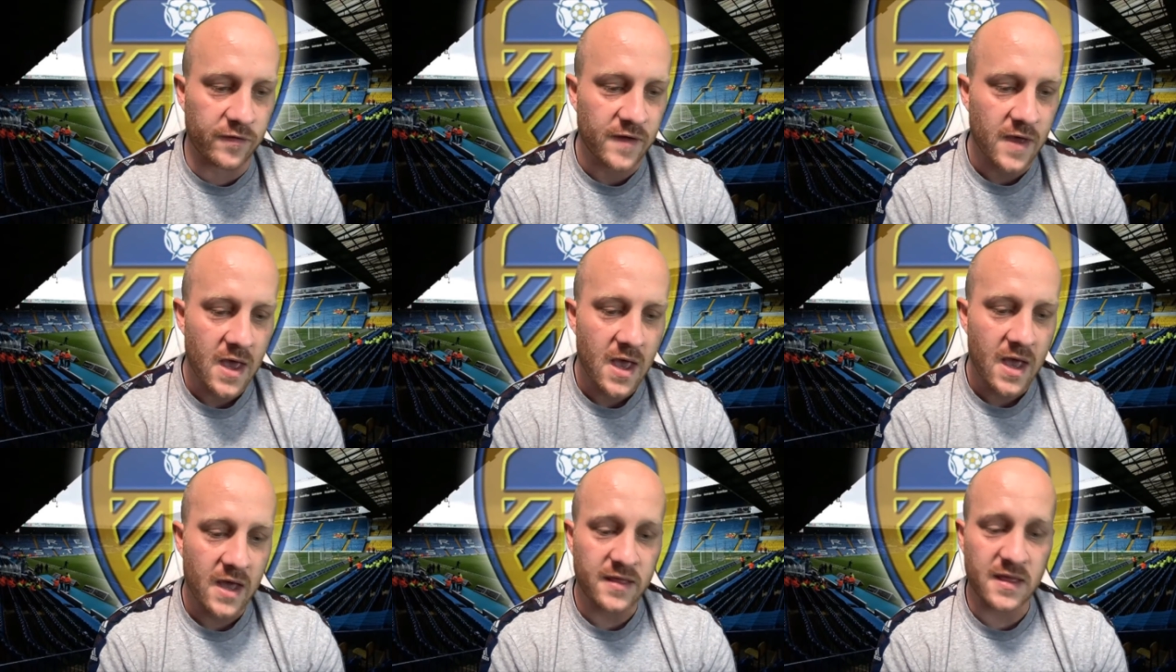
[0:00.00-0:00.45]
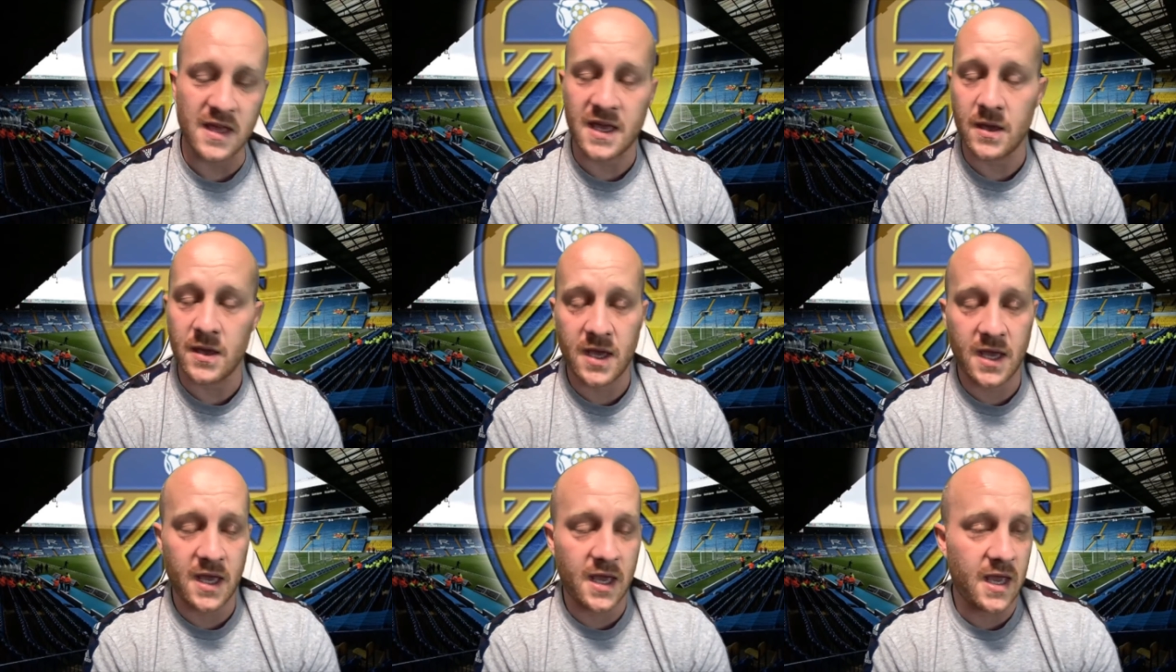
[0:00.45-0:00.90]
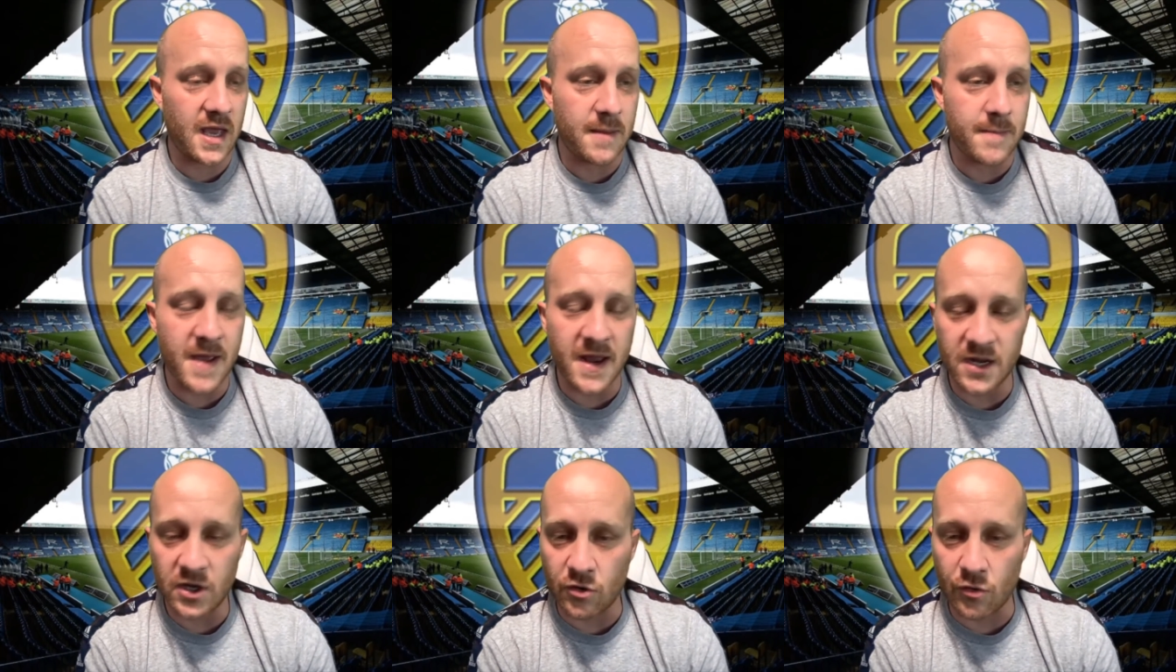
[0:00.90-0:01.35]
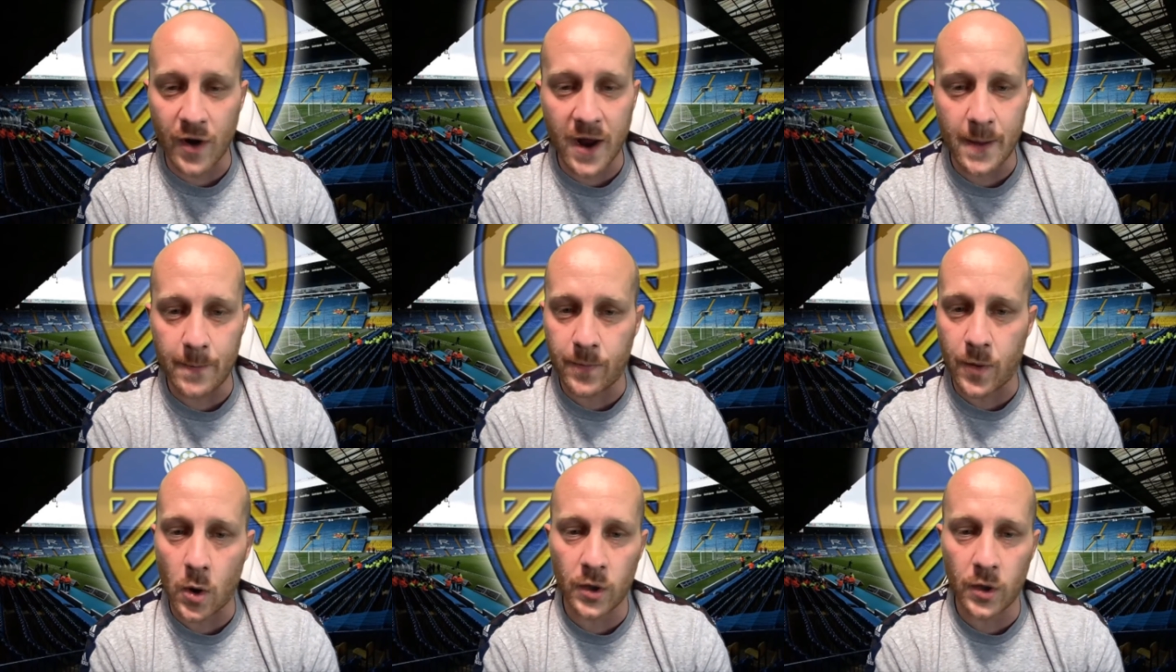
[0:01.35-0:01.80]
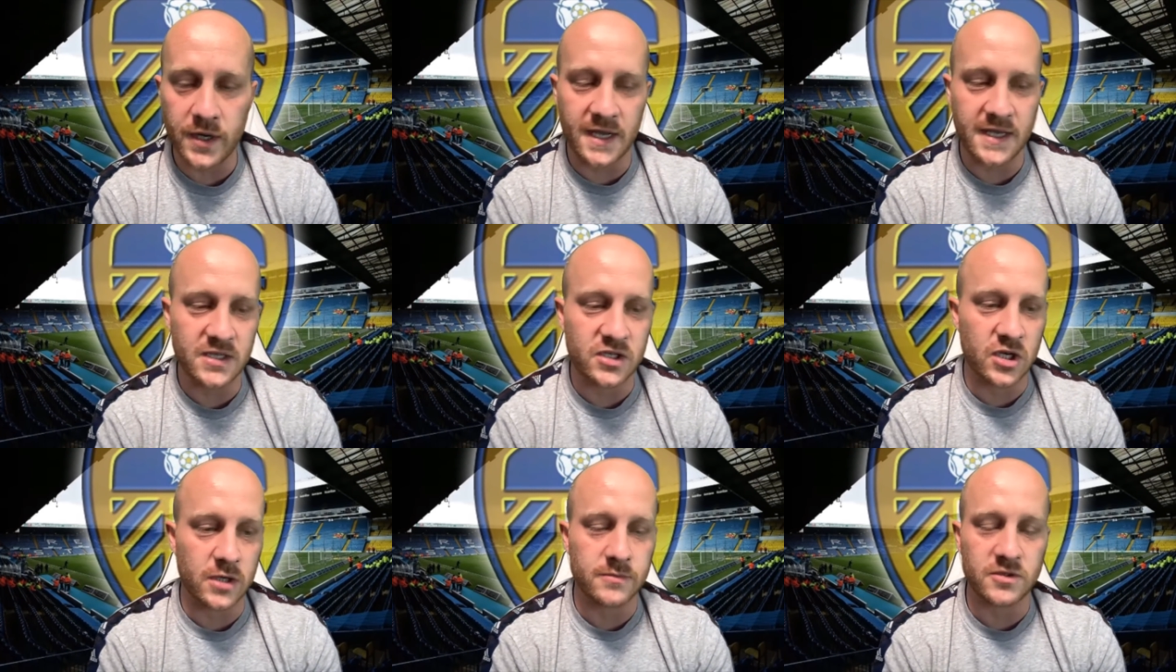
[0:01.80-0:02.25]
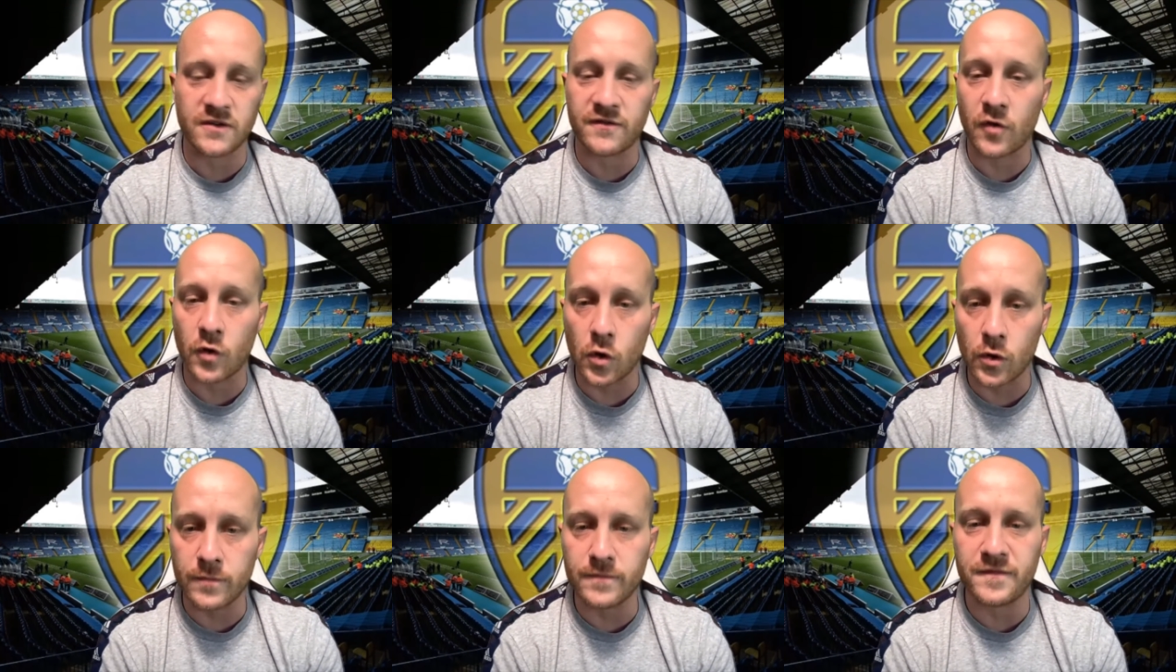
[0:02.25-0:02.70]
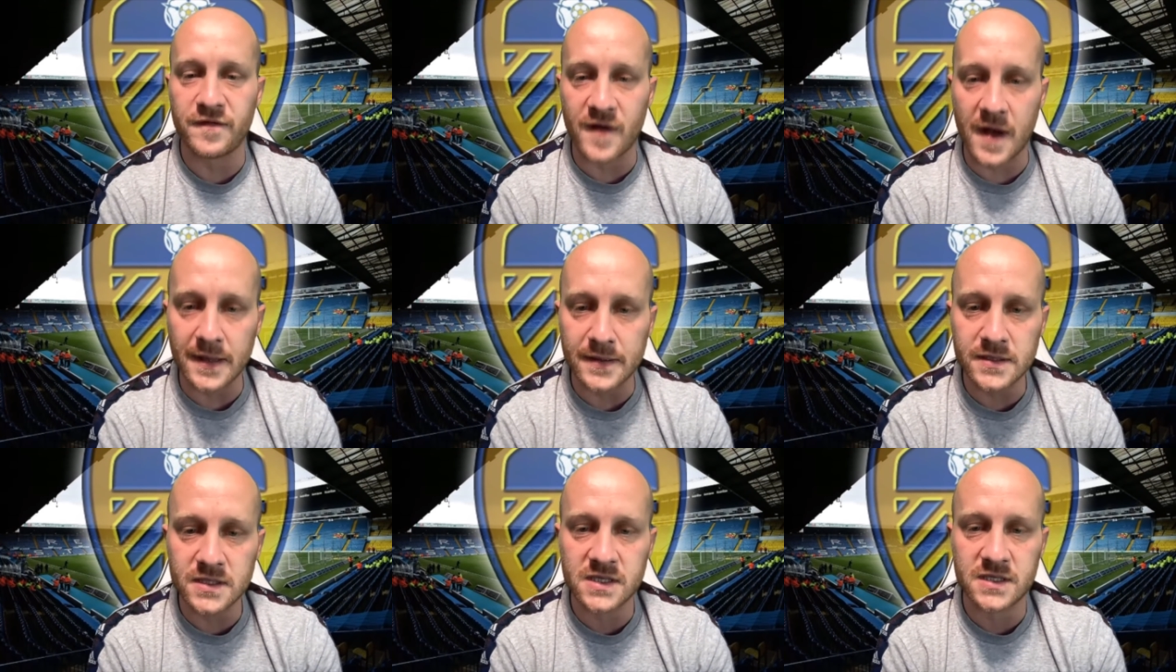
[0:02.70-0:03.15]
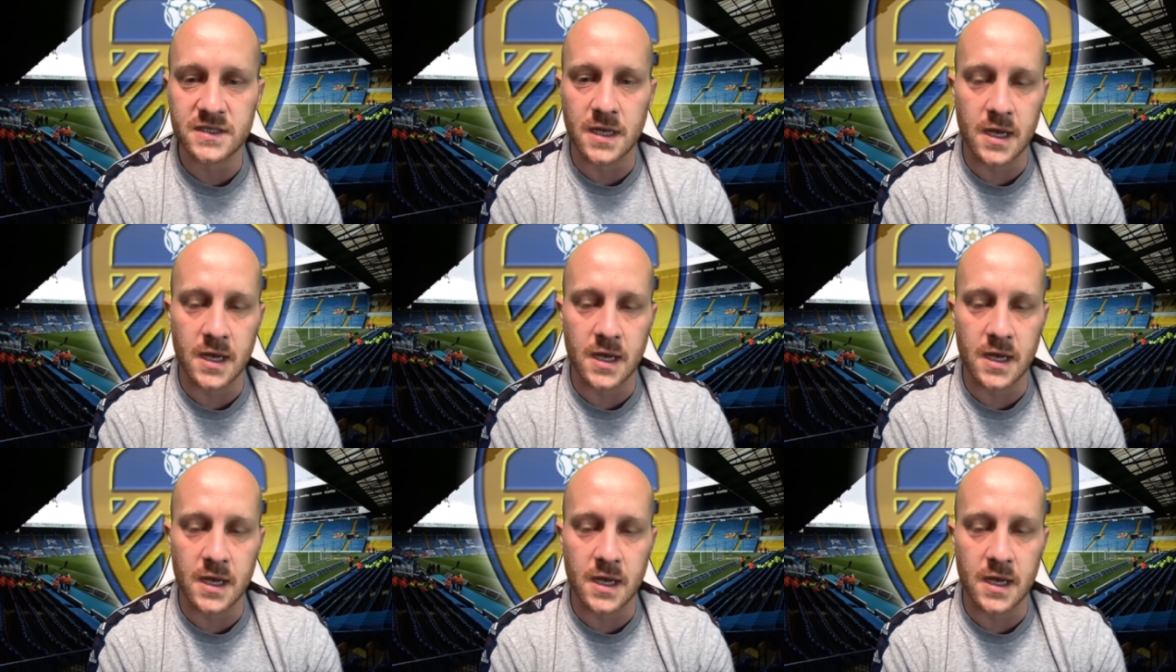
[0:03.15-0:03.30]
I think he, he made a great point in terms of home fans.